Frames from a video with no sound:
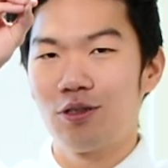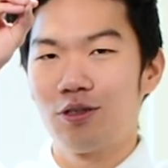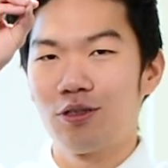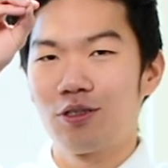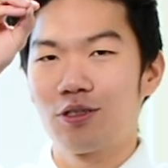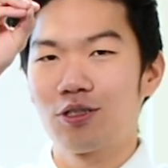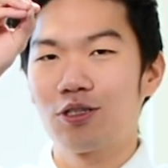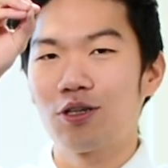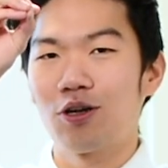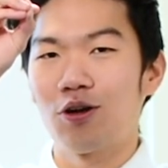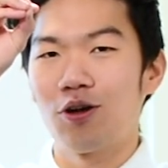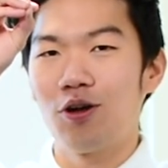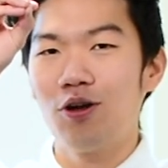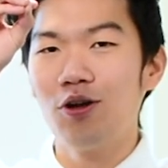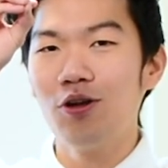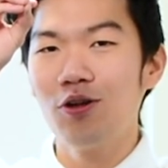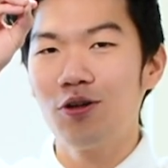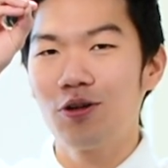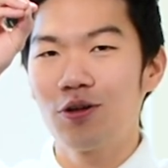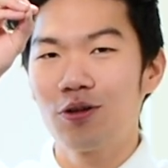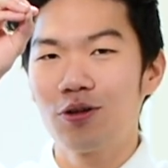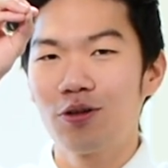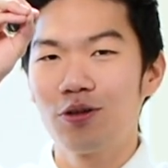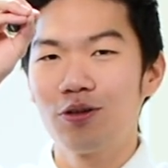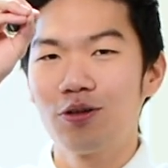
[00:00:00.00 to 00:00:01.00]
So,
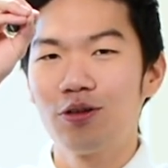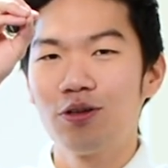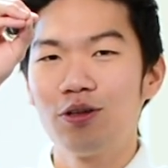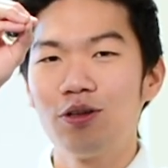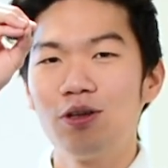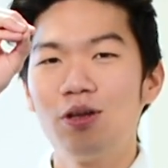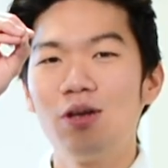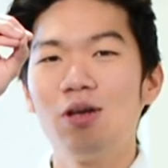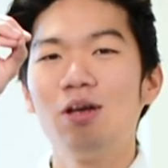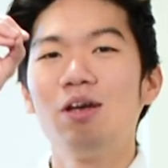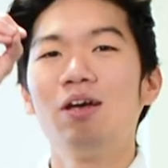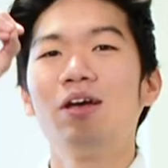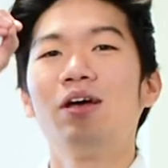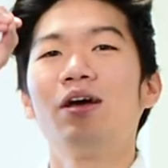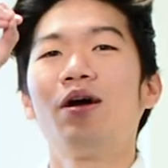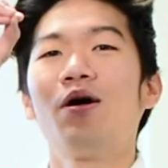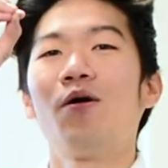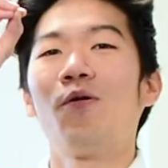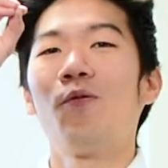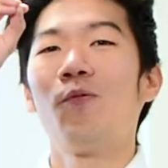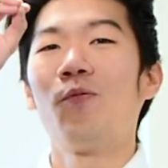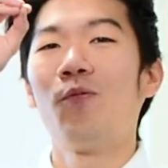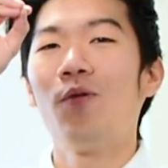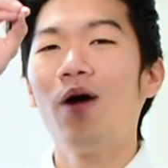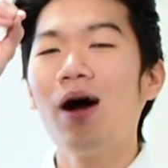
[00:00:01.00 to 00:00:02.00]

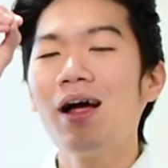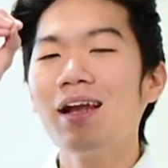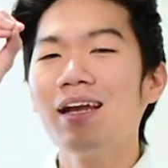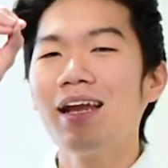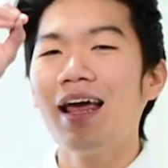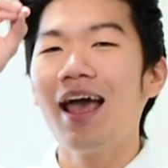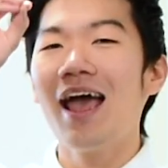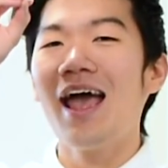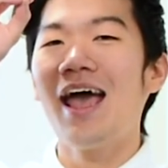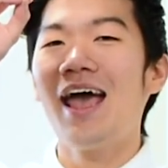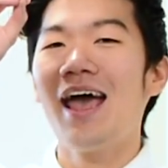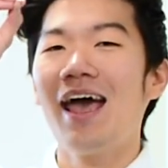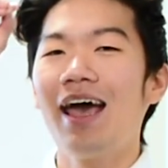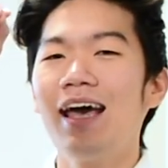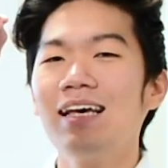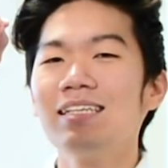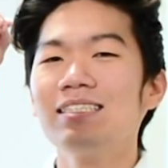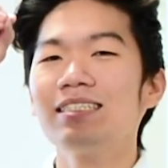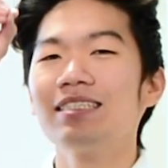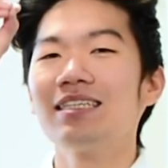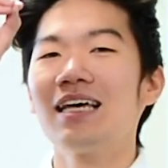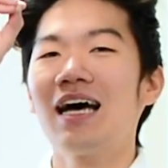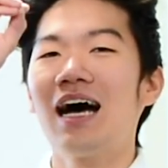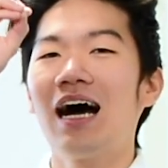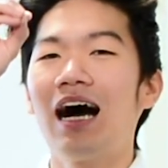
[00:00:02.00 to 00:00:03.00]
what
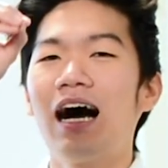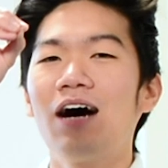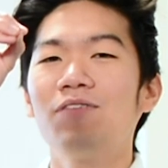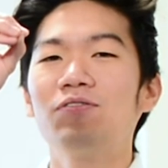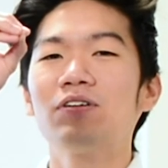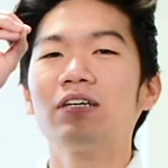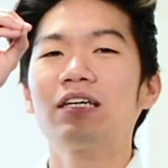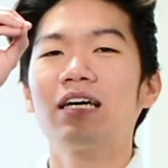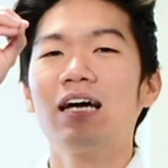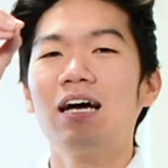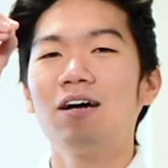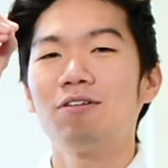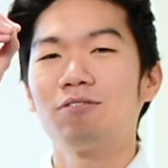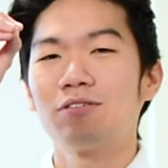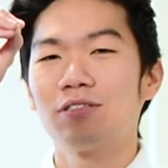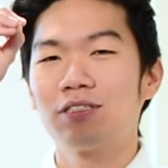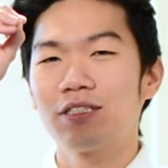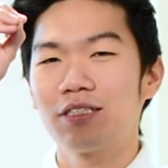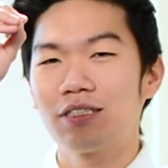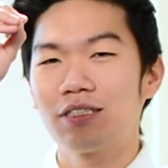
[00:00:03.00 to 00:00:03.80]
has half a count?